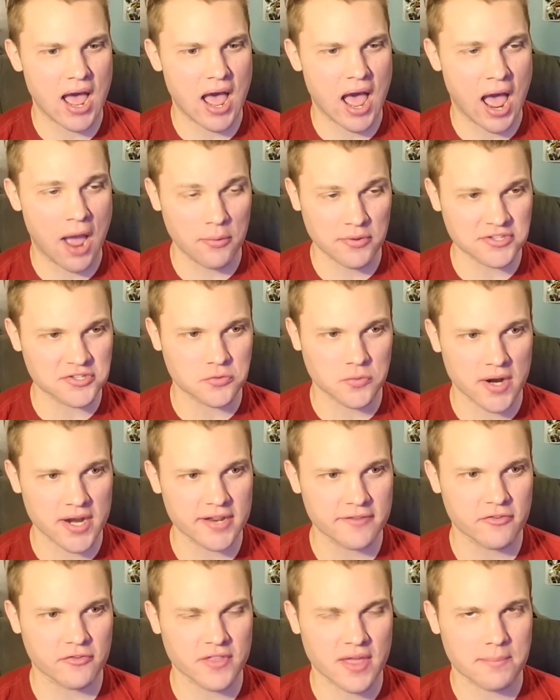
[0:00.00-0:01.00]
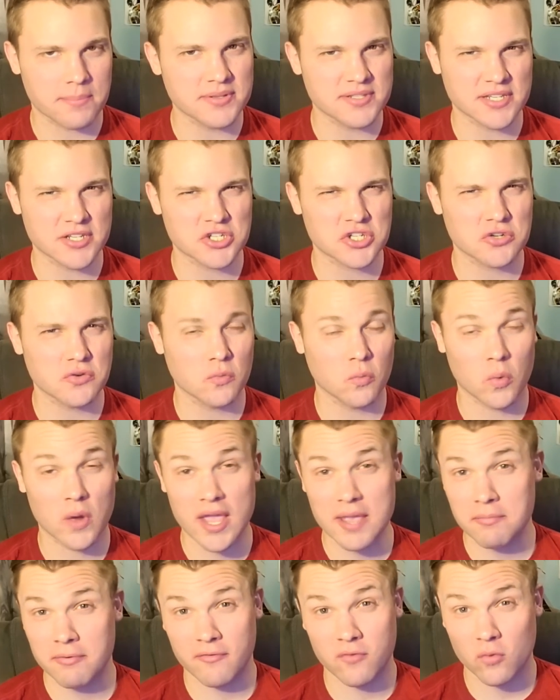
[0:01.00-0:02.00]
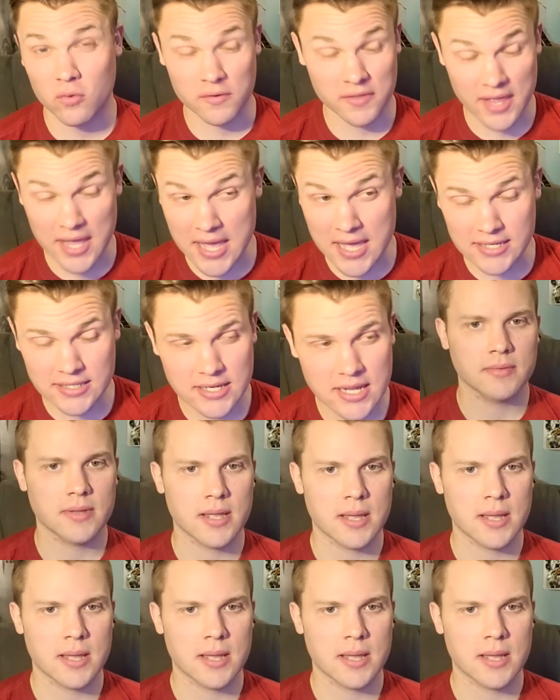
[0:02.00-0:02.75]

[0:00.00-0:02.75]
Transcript: i was ready for that position way before that